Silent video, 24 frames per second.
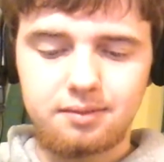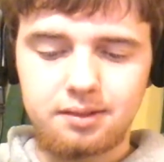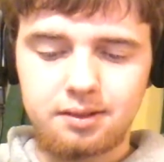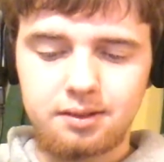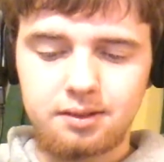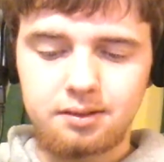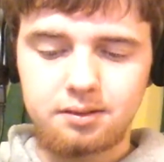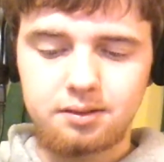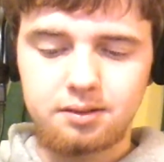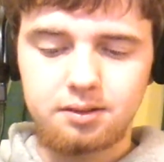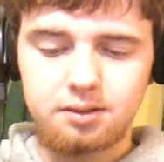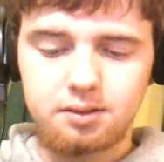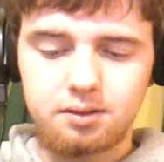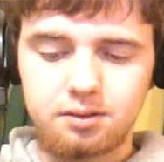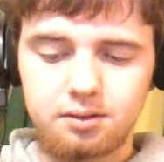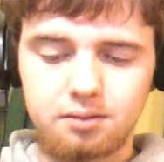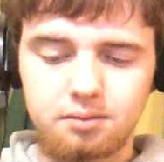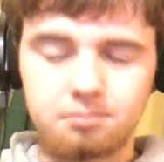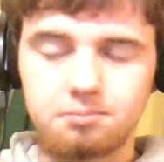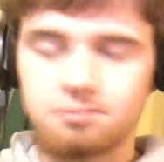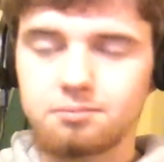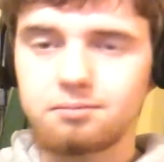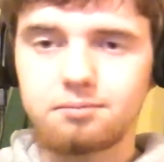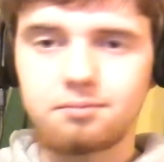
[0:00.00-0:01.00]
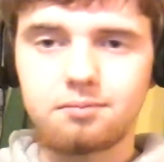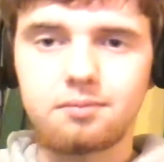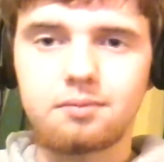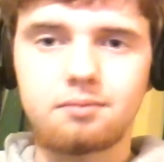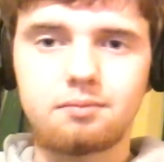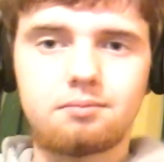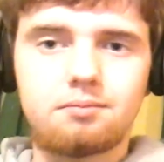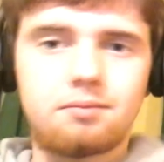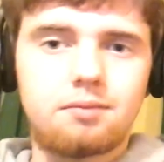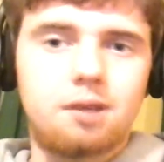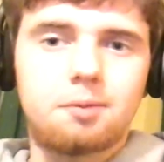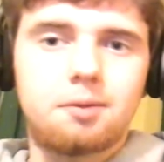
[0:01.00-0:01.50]
And
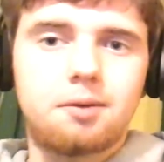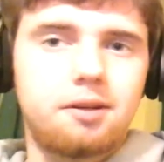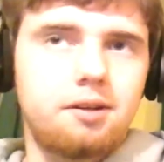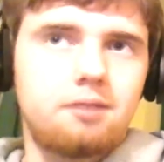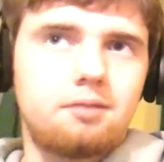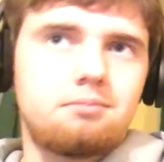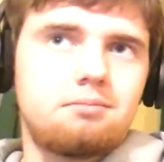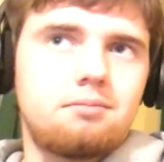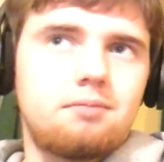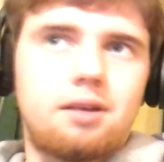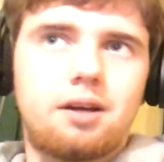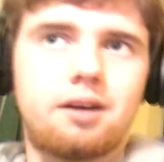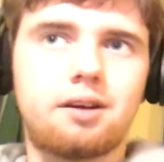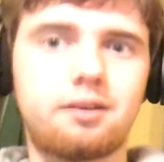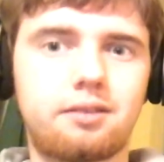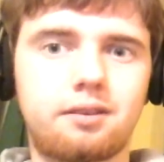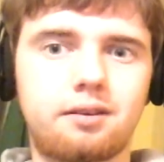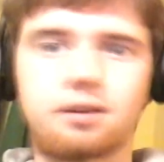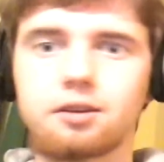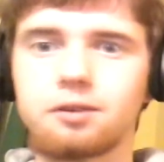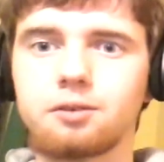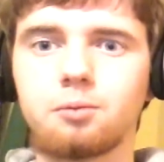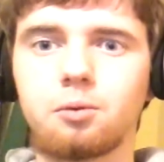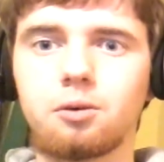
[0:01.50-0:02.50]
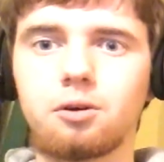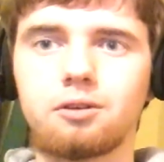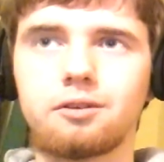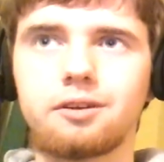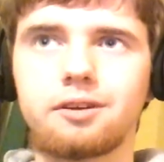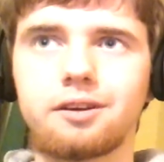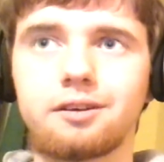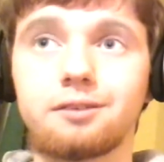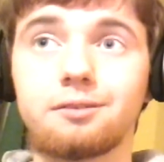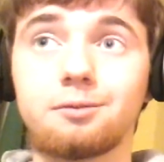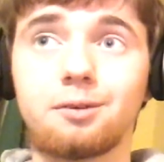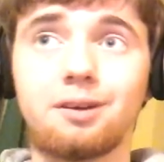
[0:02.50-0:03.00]
I mean, anything could
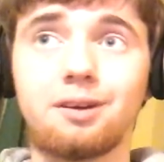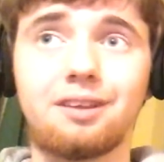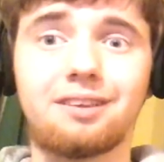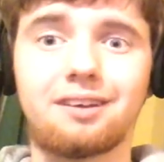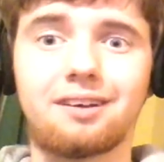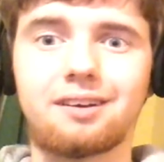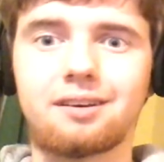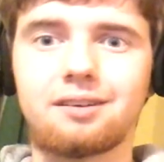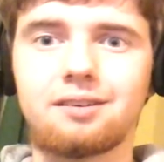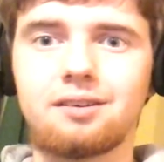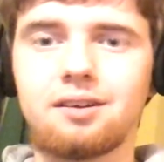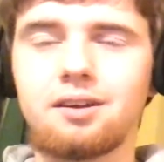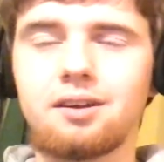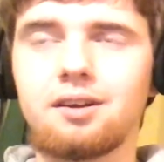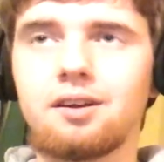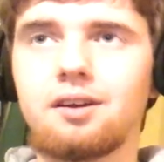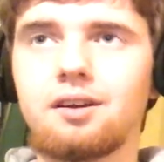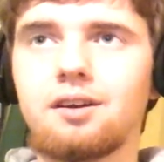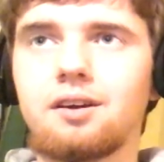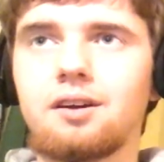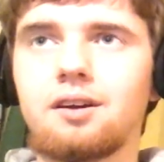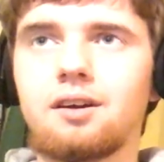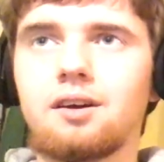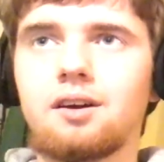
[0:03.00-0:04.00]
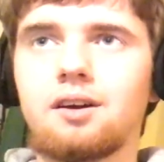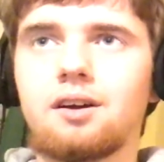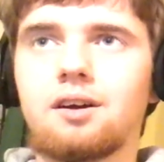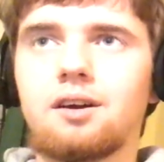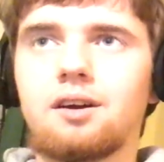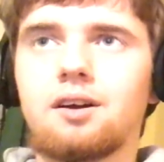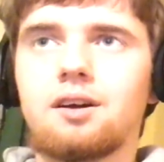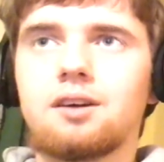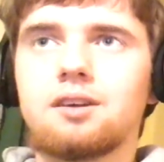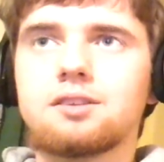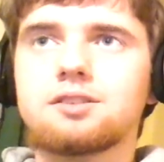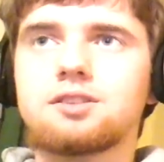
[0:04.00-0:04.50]
warrant it, really.
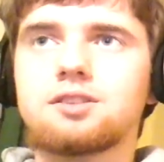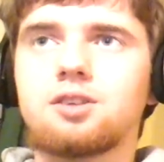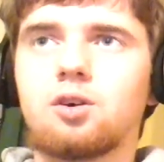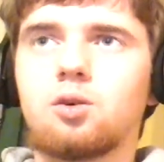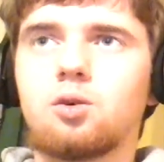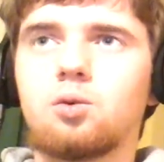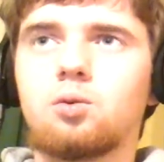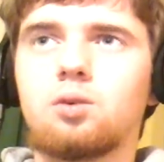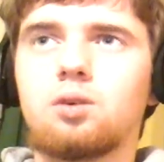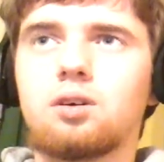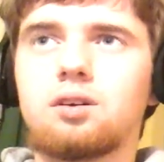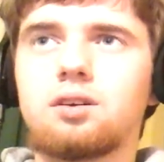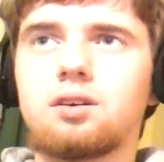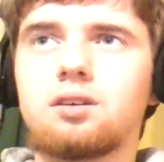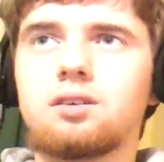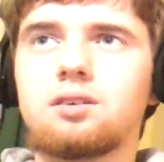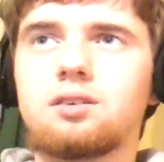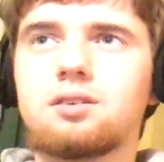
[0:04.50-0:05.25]
So